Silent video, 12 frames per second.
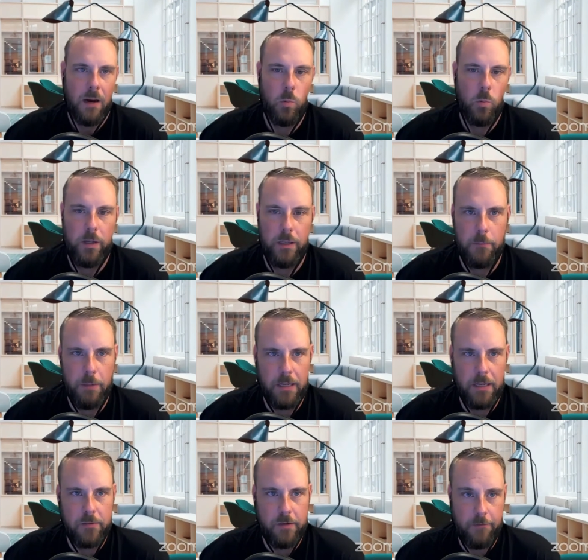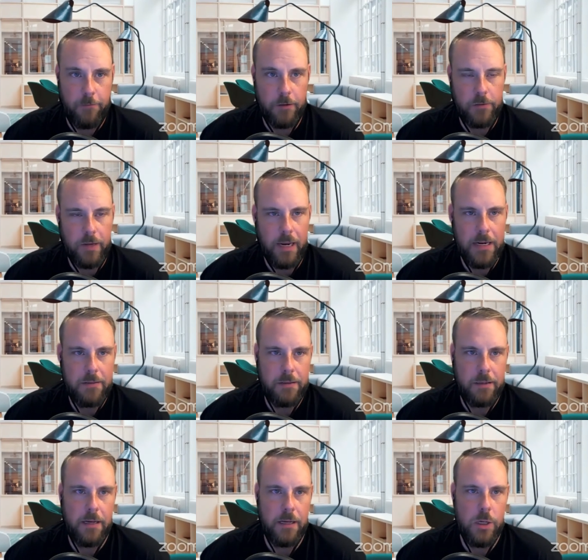a really big difference.
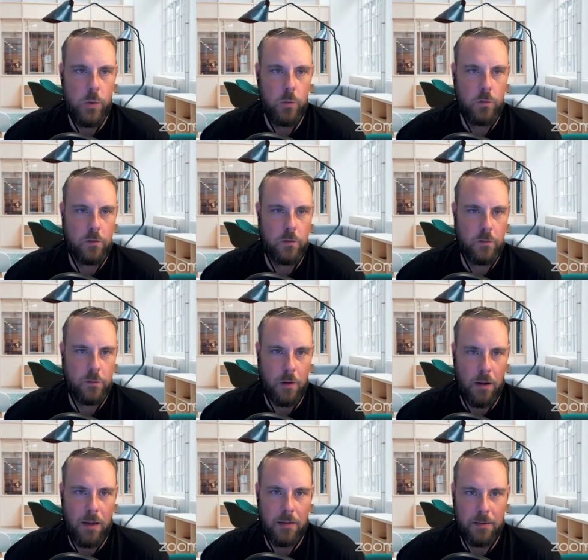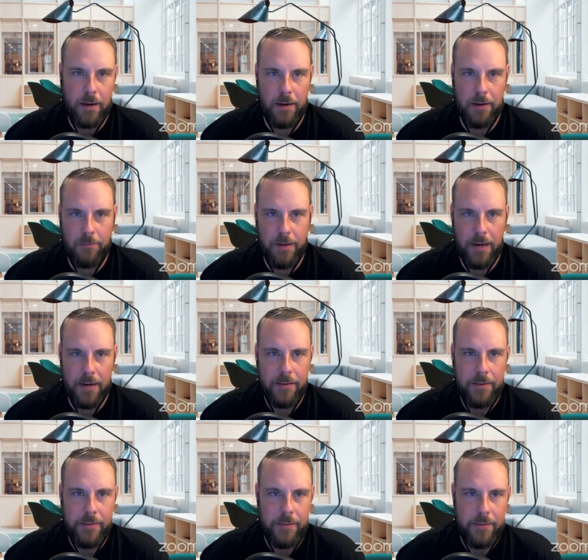Anything right. that you saw, kind of that
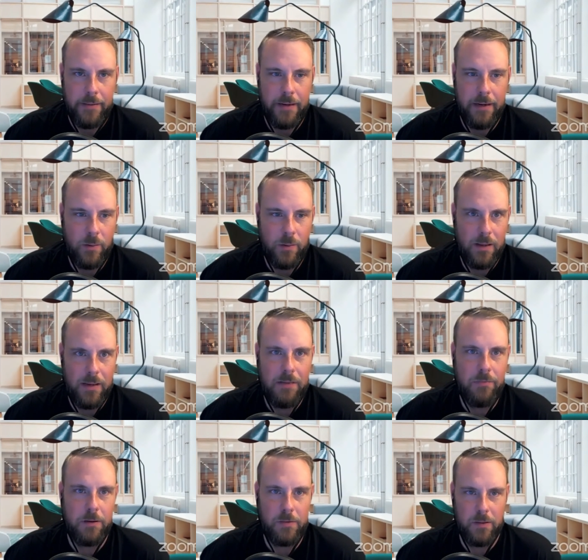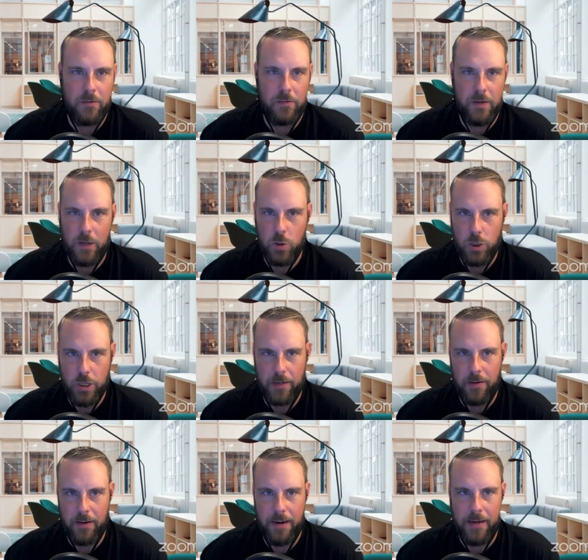you know, even to this day, you
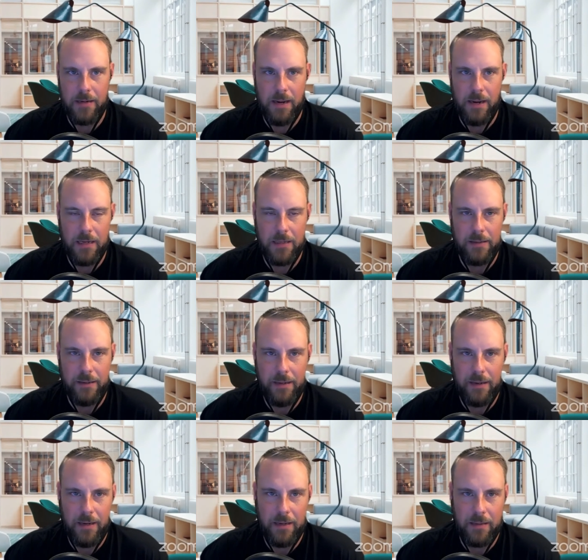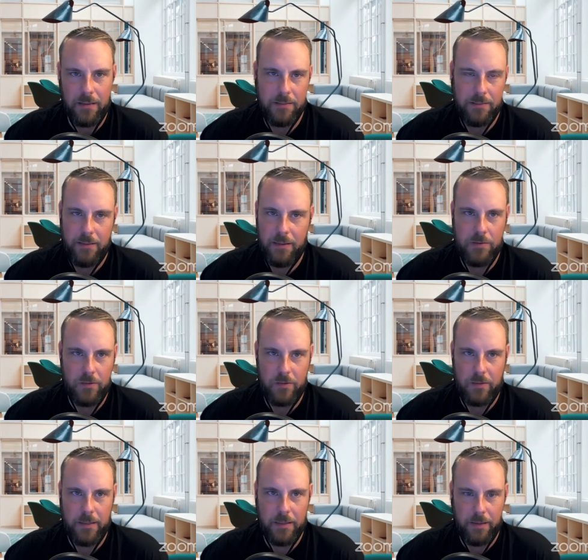shake your head and and and and
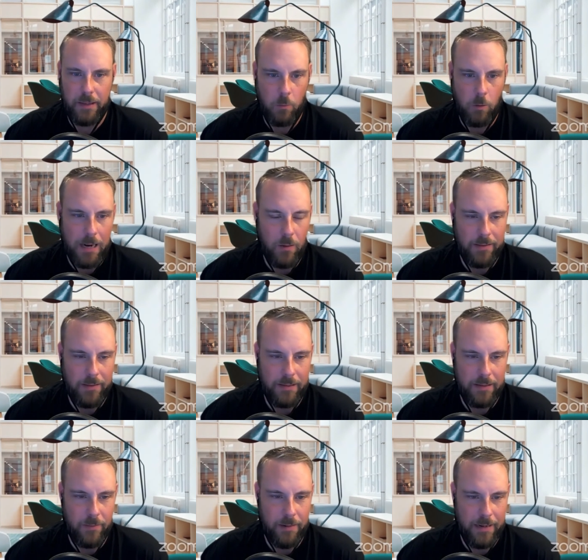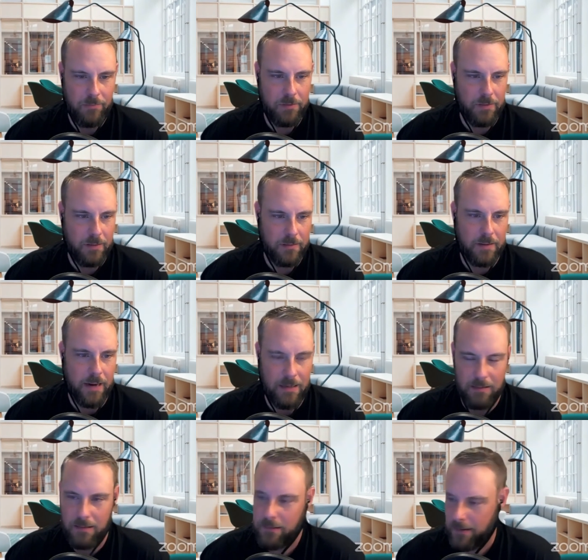just think like, wow, you know, Amazon's
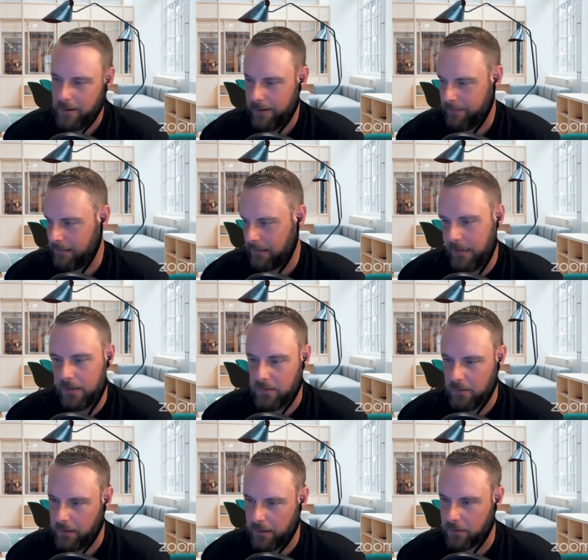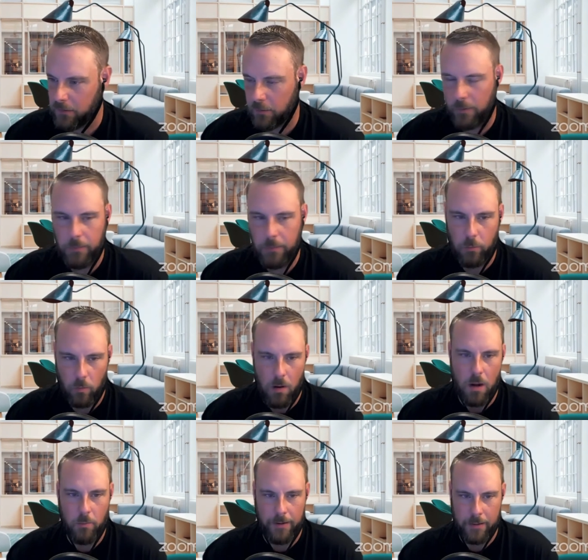got this extremely
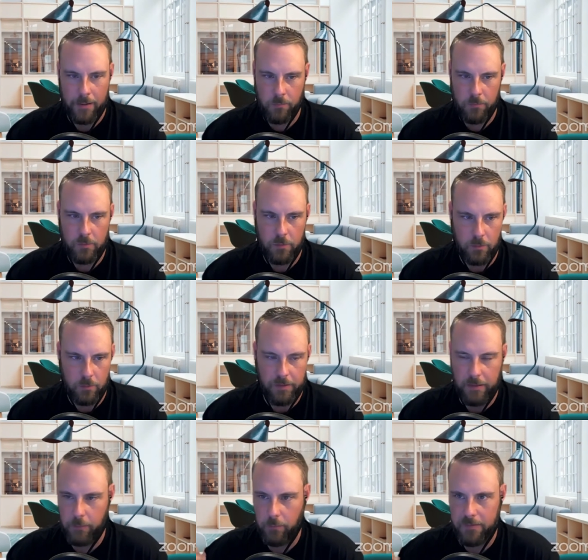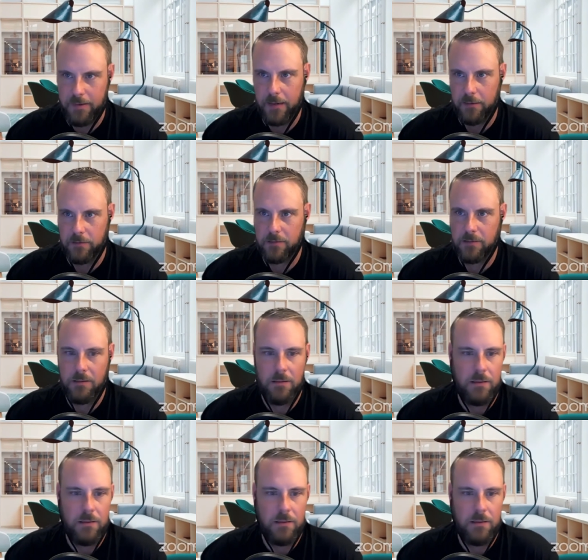wrong when it comes to dealing with sellers.